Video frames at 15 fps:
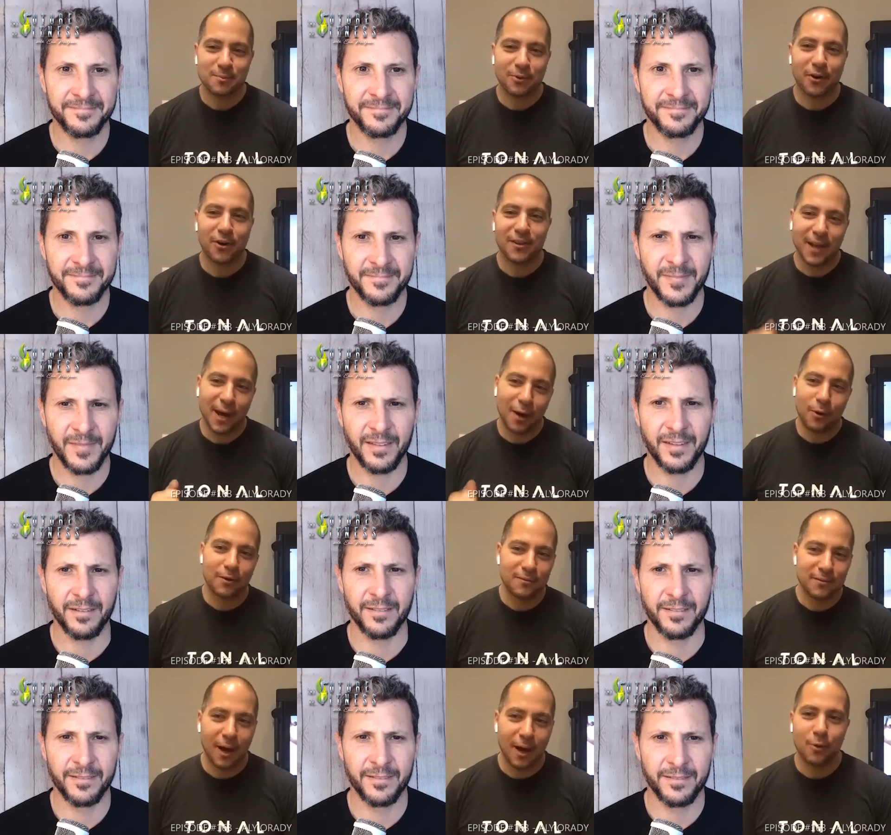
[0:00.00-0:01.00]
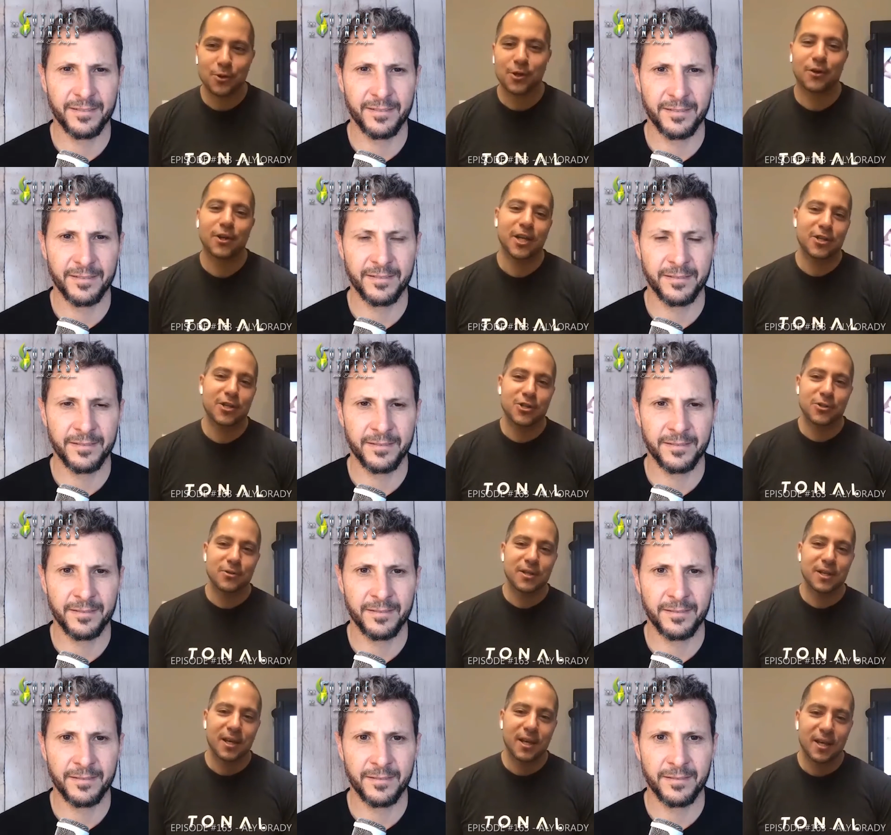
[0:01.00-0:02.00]
Speaker 1: the most important? That one, that one's already
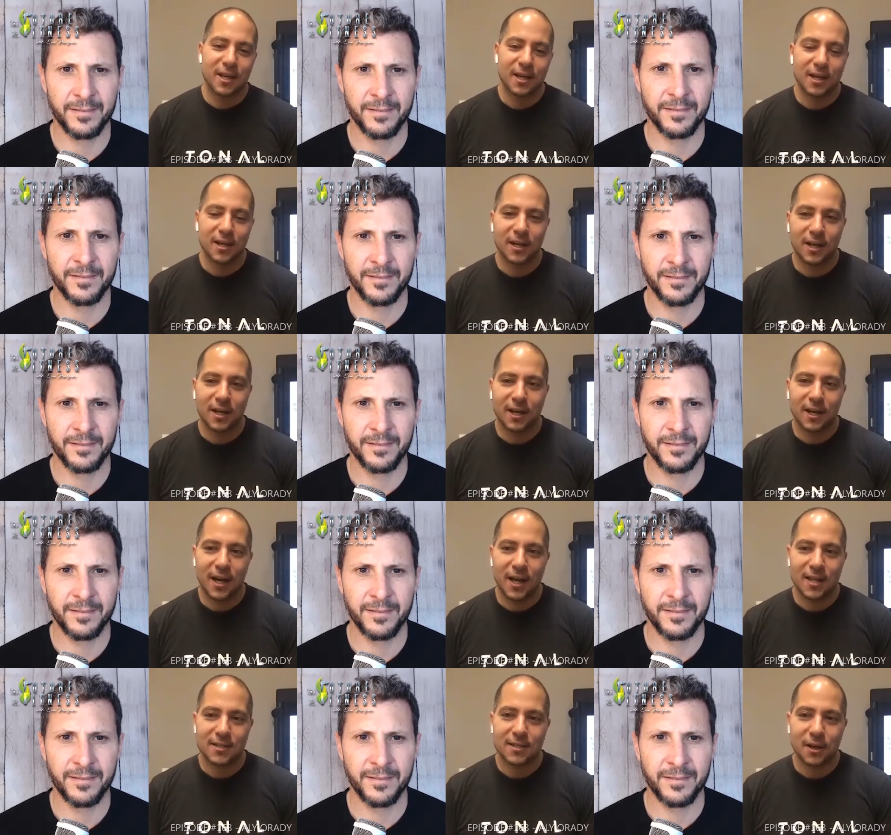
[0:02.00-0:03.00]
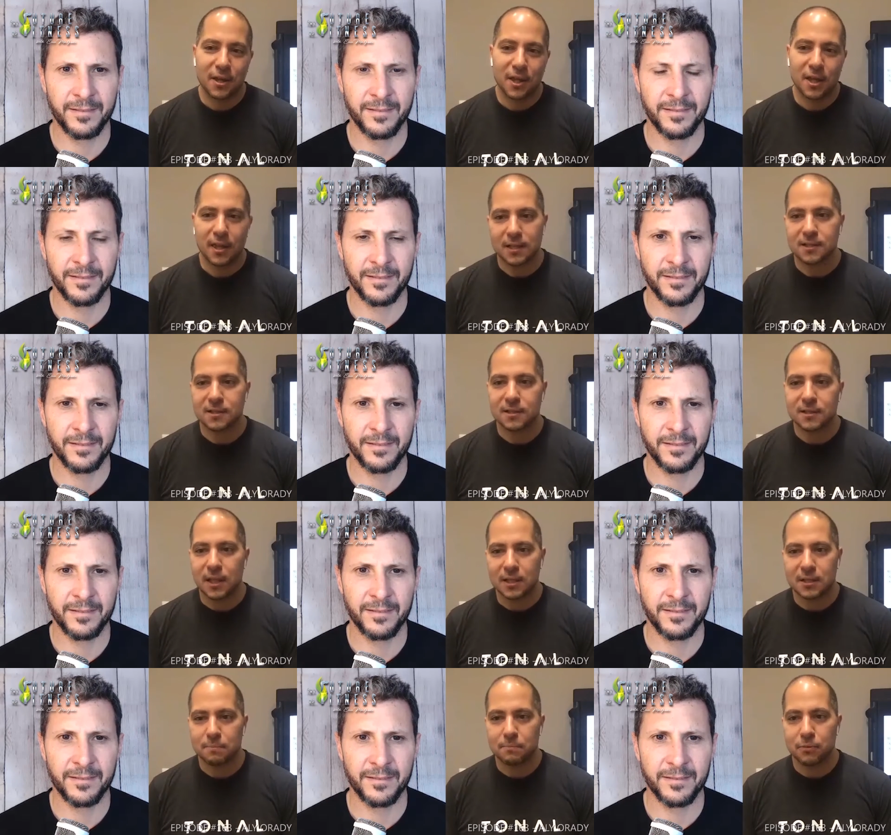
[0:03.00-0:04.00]
issued, uh, and so I think
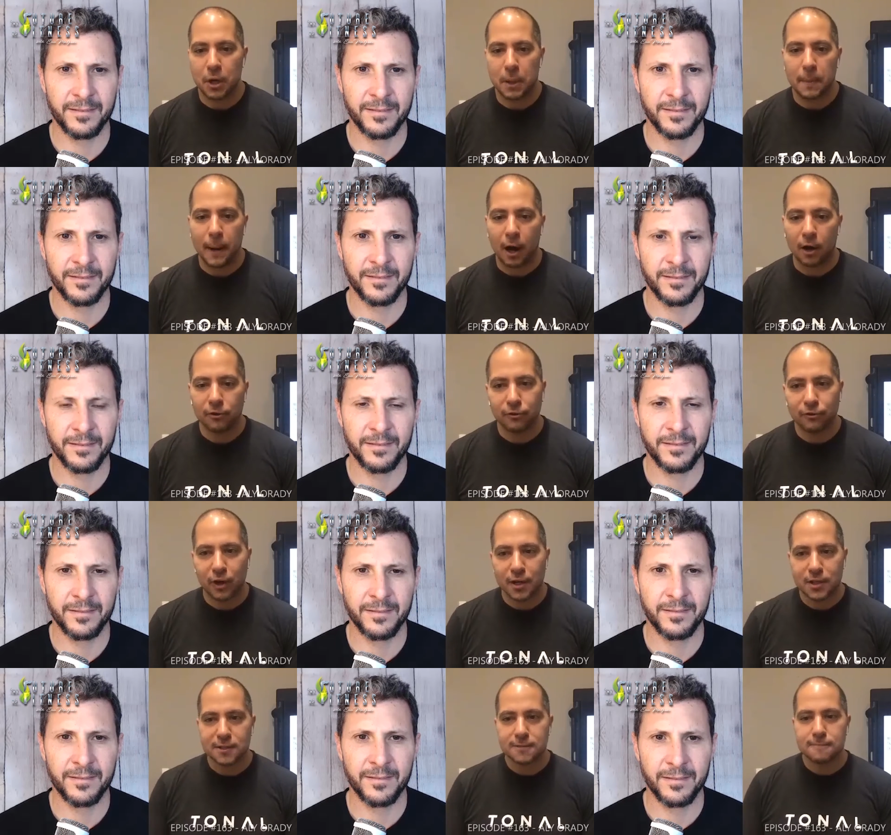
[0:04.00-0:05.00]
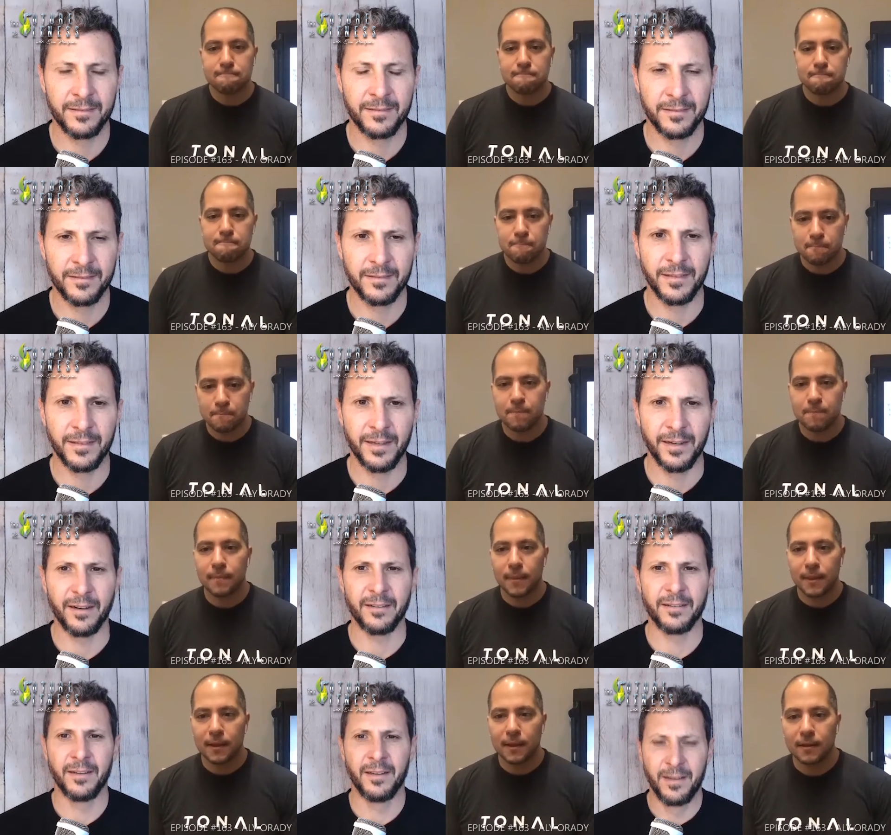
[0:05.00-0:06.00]
that's that's pretty powerful for us.
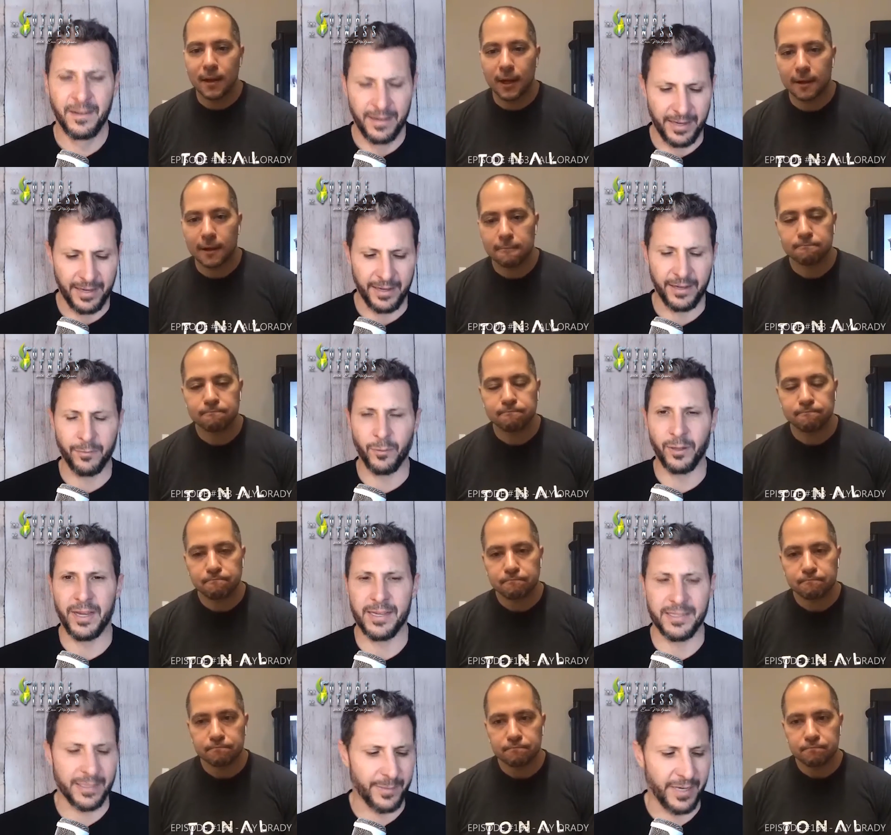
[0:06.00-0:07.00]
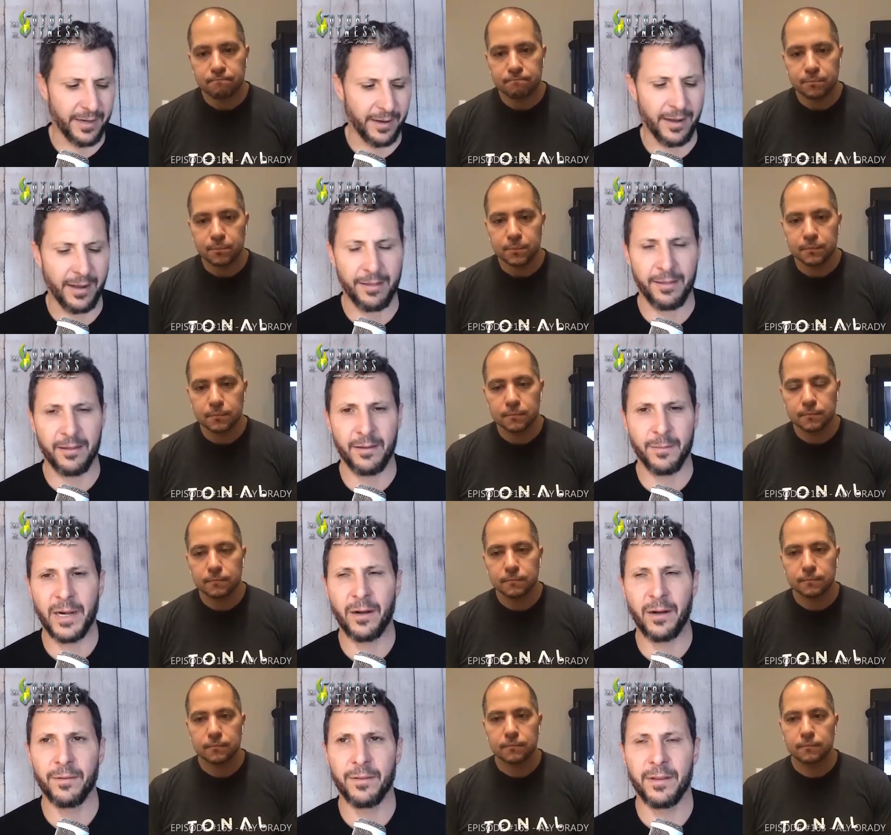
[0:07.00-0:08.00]
Speaker 2: Yeah, yeah. It, it really is. I mean, I, I
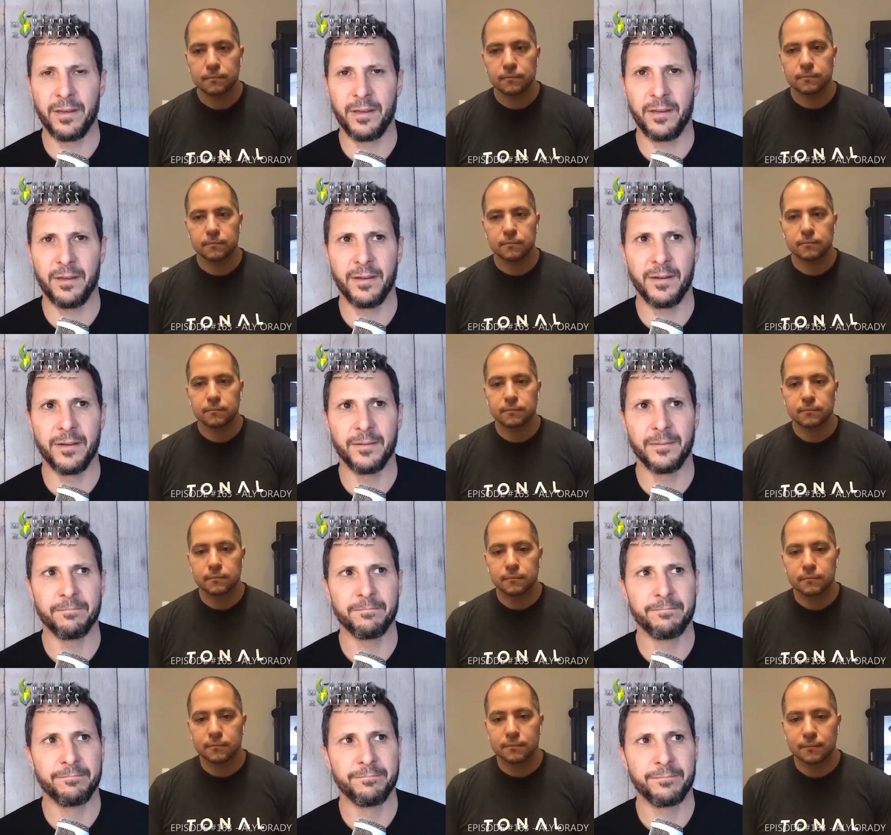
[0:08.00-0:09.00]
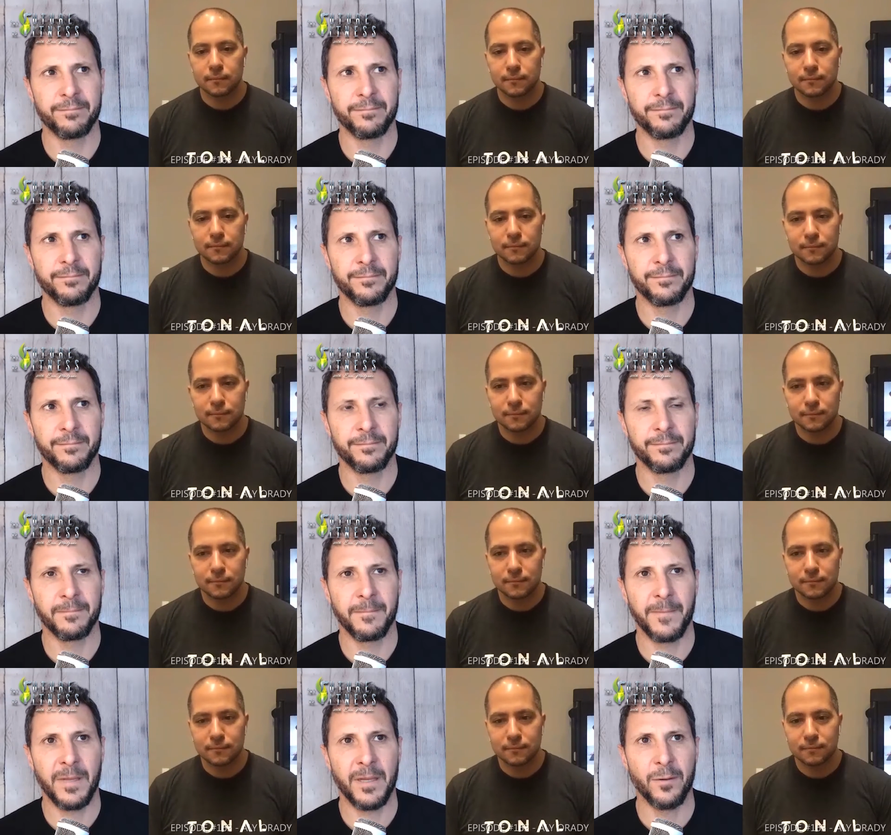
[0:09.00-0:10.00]
think about the, um,
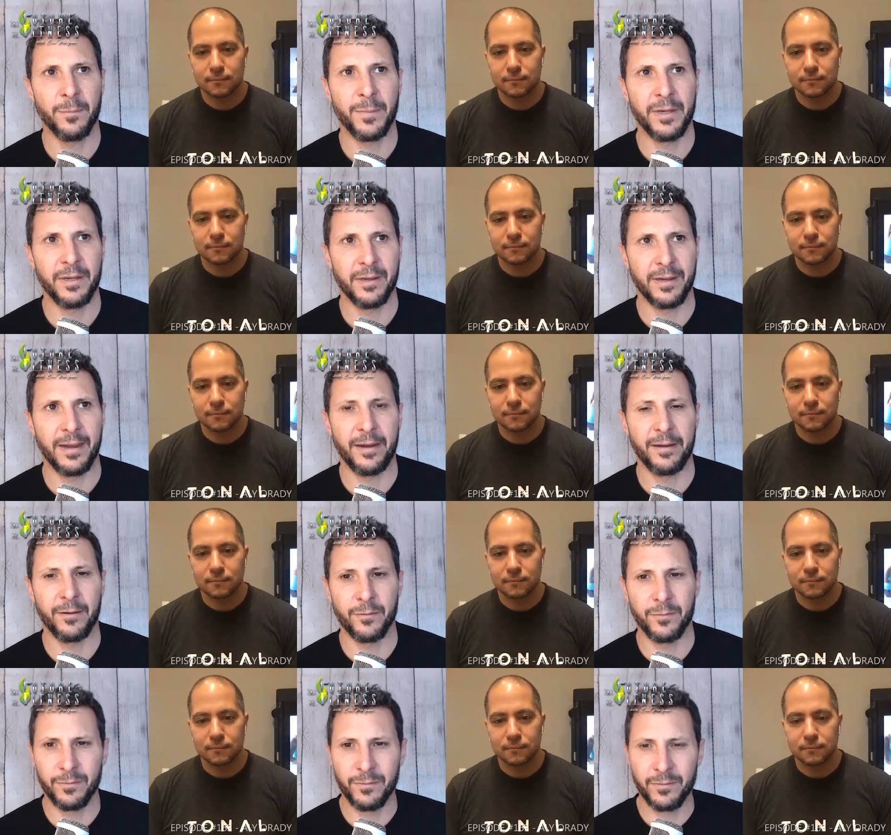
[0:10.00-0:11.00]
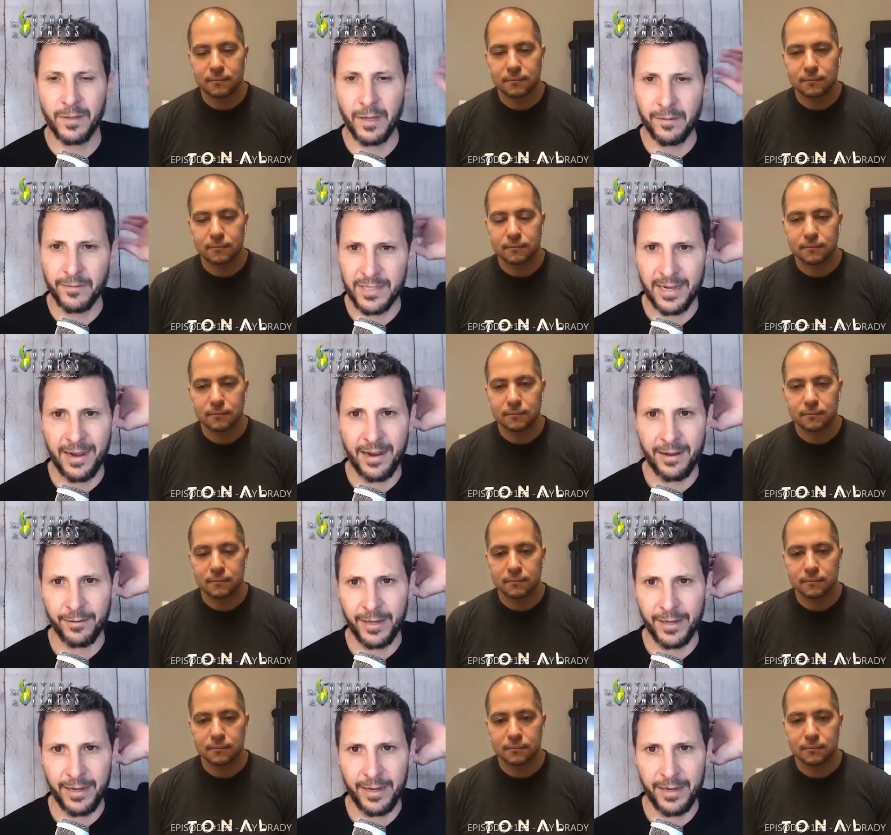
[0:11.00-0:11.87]
you know, being a guy who loves